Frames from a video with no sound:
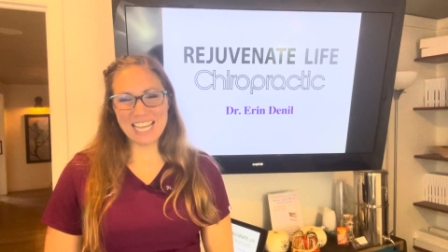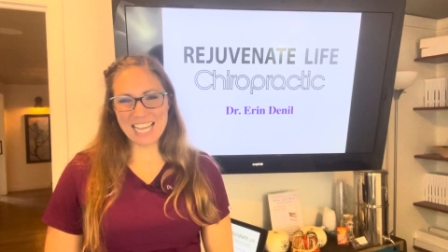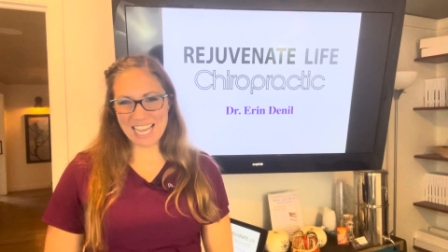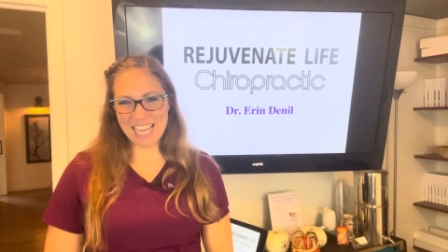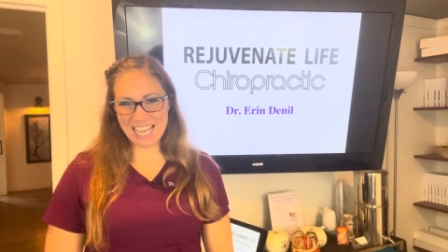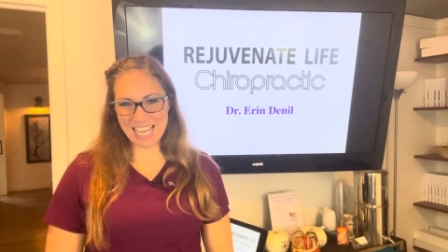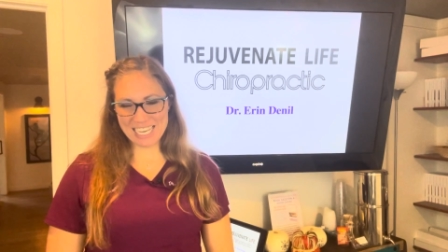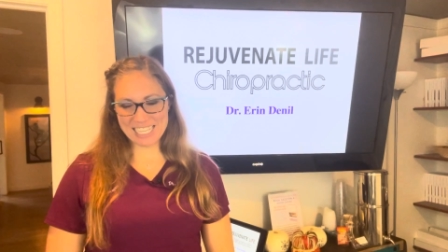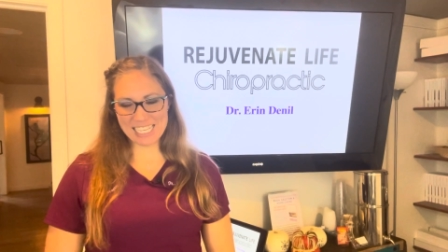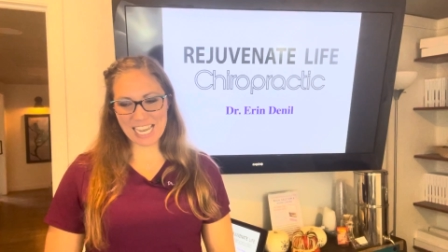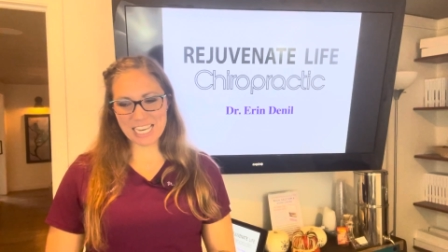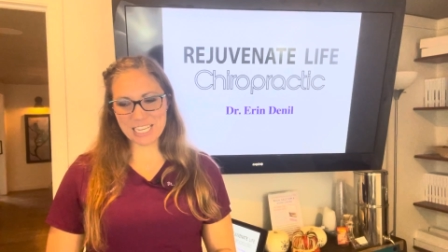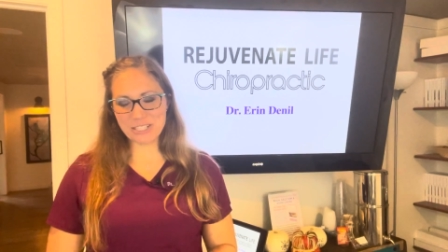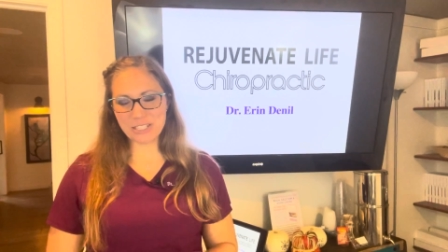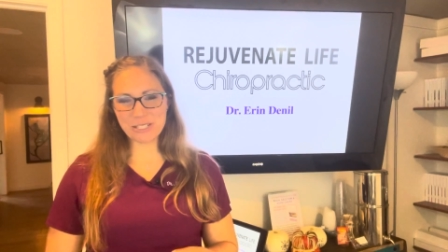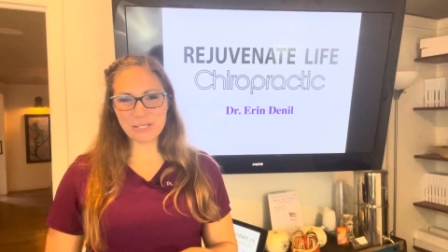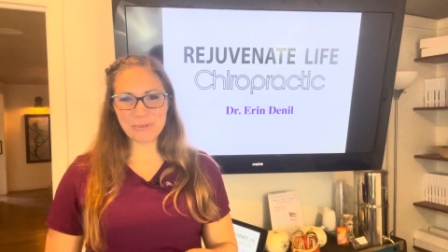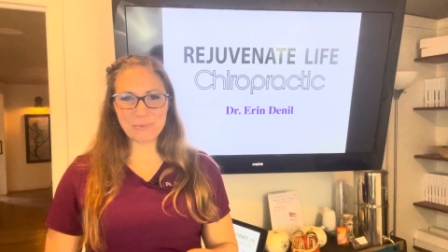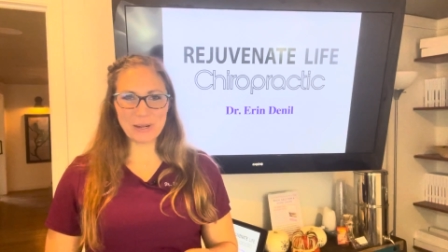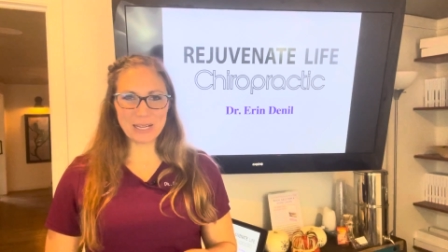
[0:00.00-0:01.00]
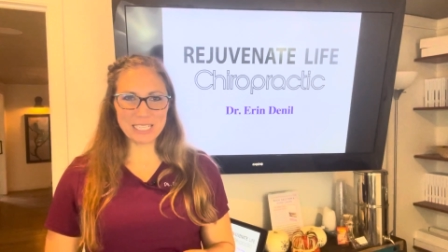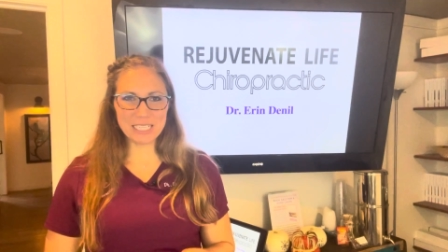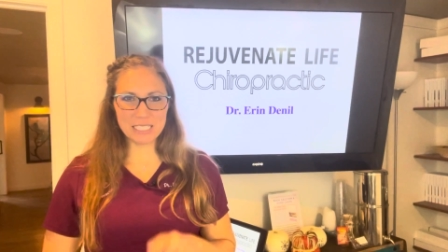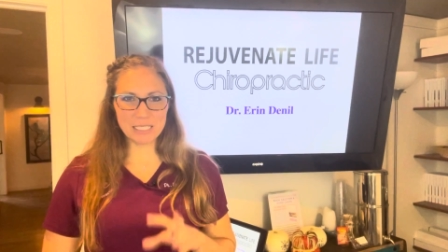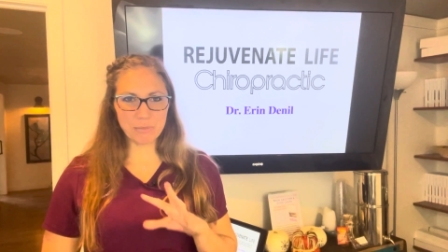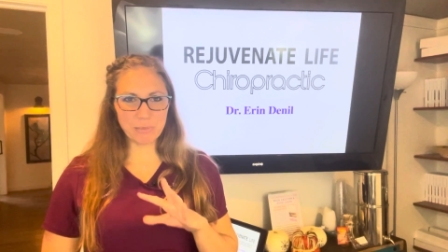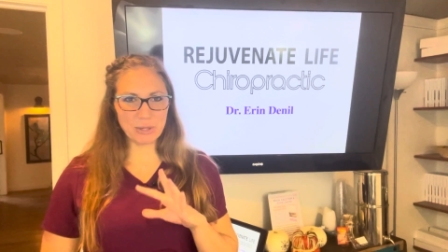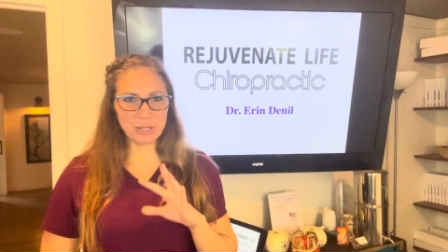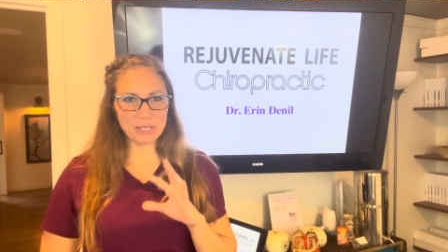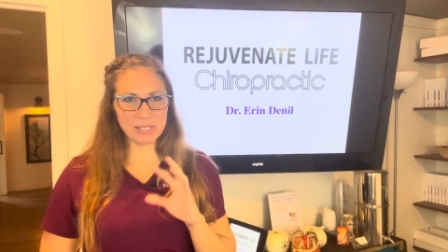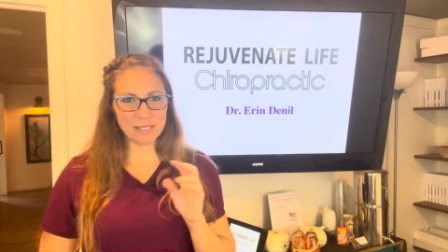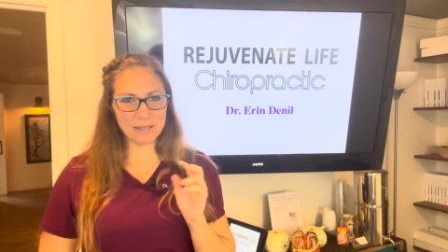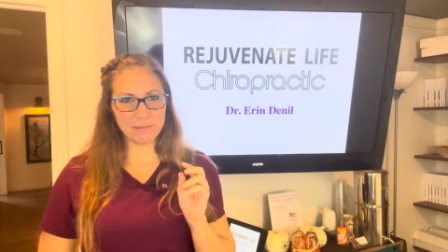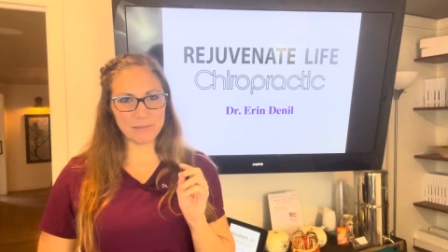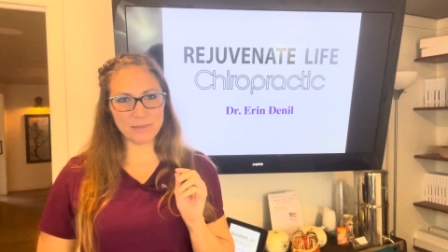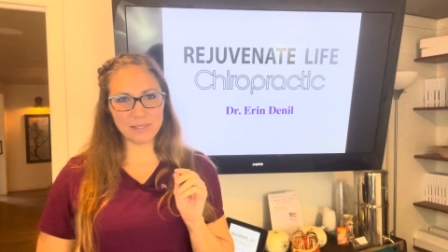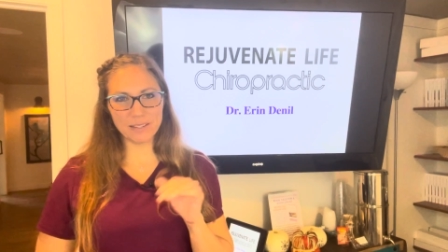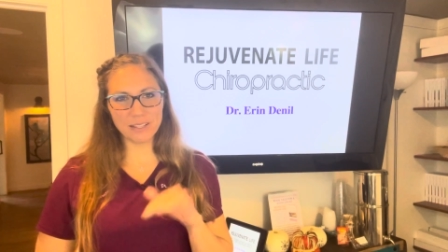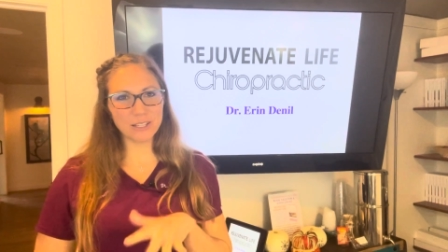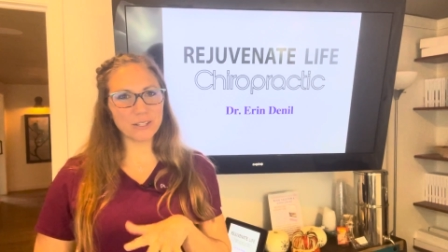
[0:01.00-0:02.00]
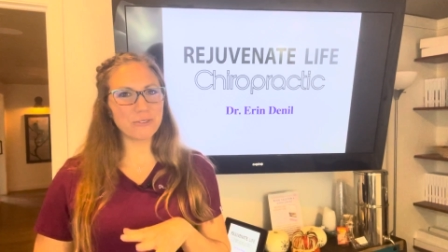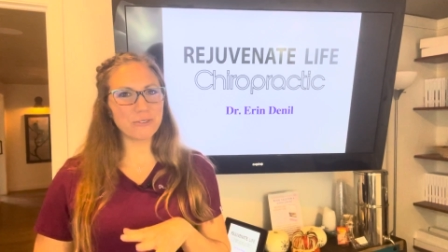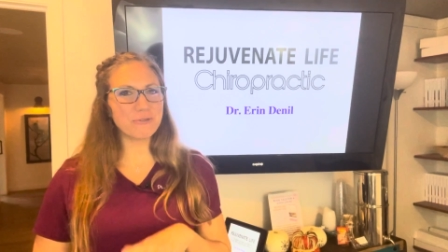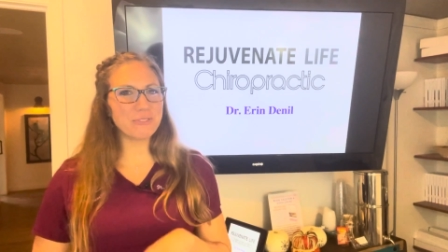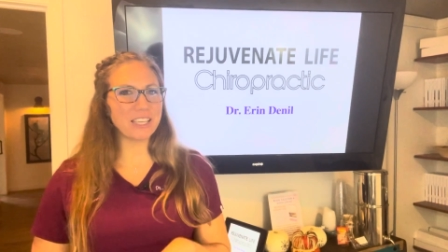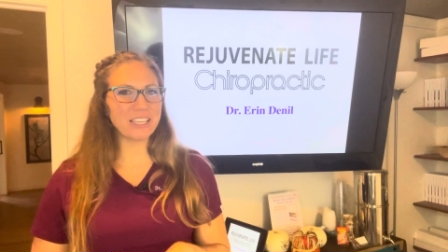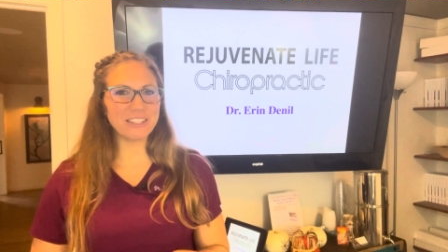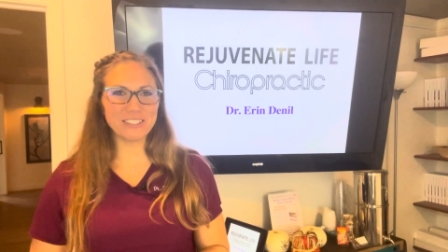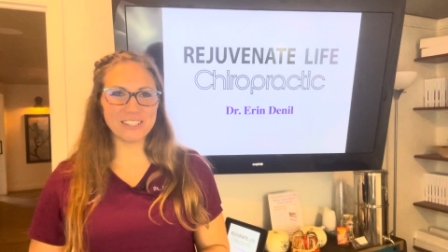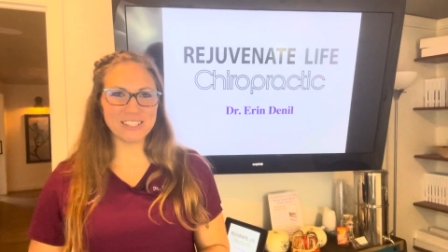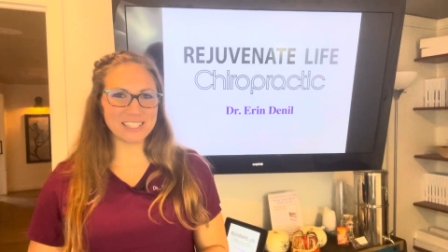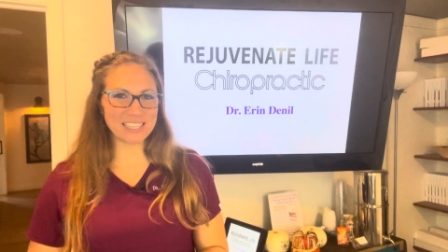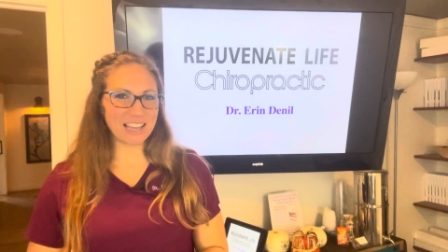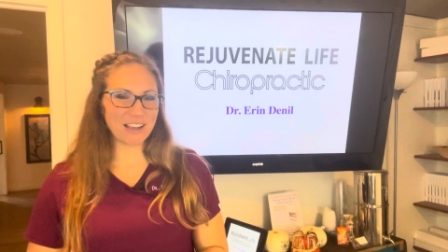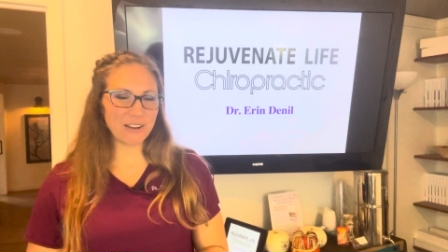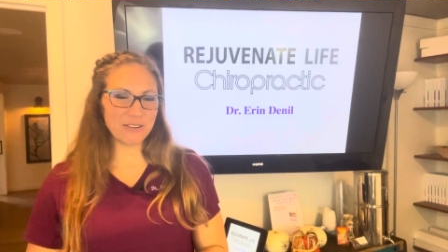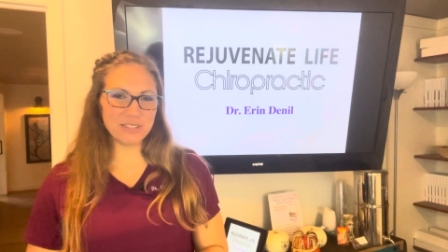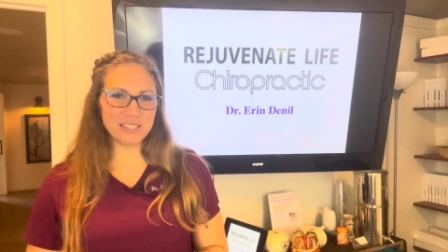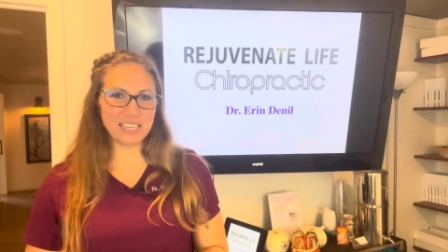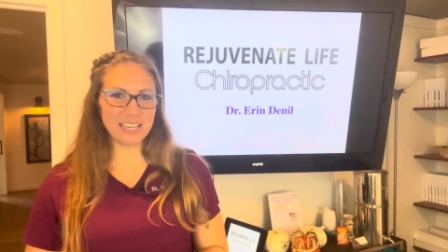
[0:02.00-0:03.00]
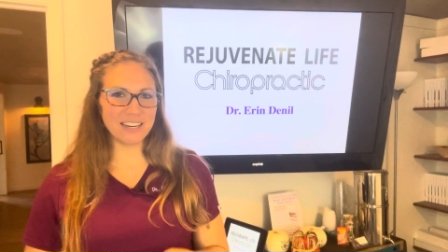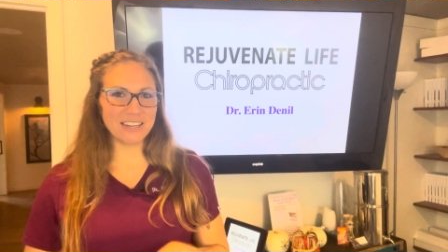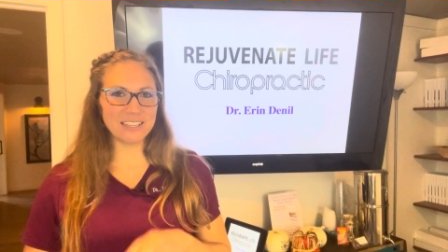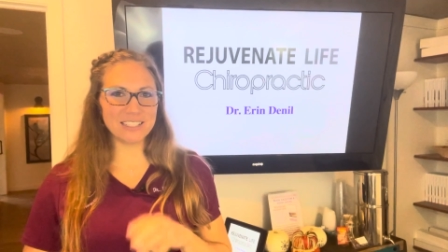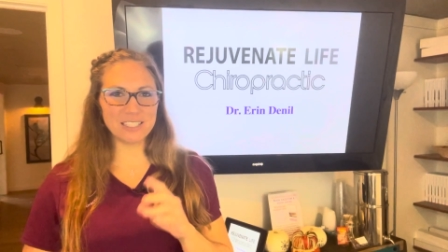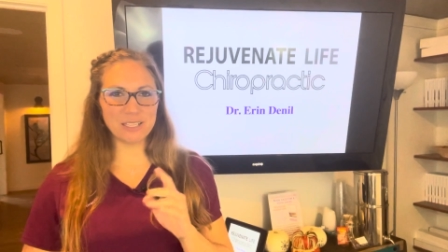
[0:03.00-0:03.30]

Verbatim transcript: and I just wanted to put some little feelers out there